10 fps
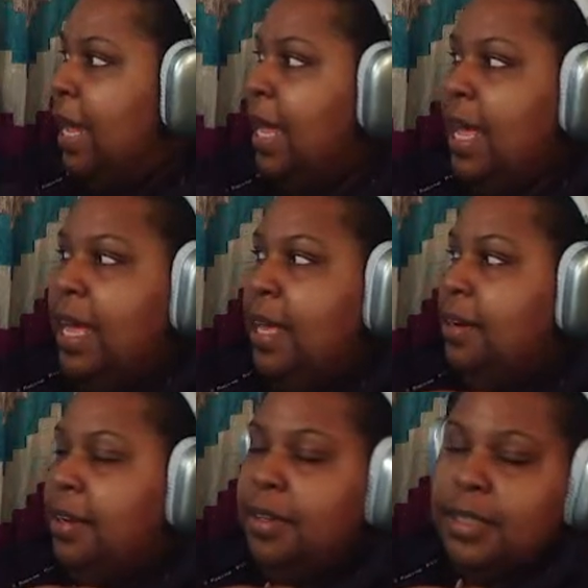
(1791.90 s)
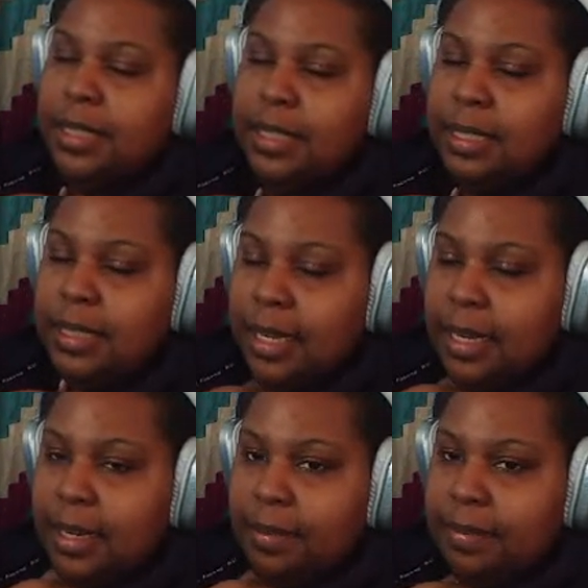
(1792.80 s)
and use it to
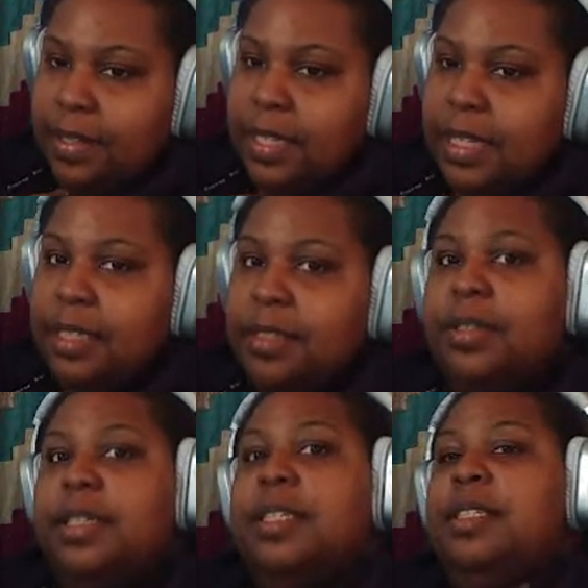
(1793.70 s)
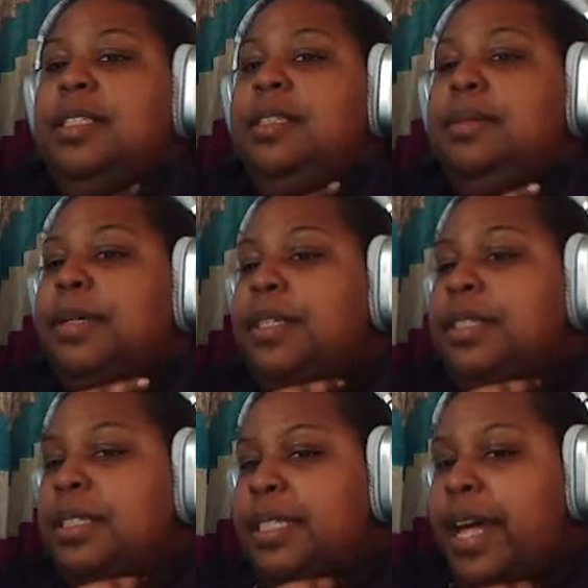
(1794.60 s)
sign up for this or use it to
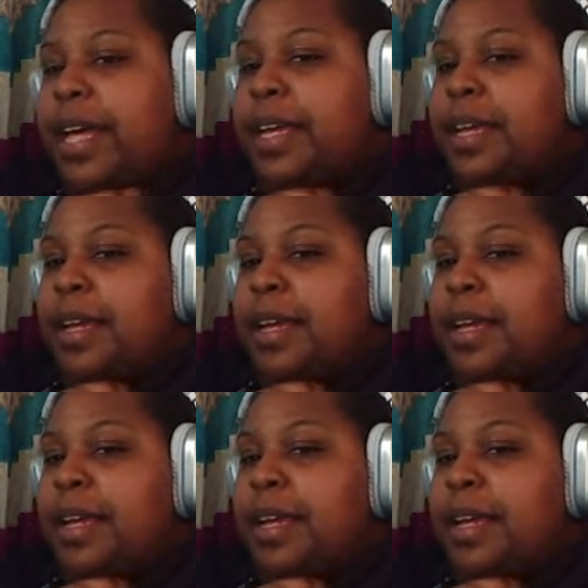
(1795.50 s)
purchase that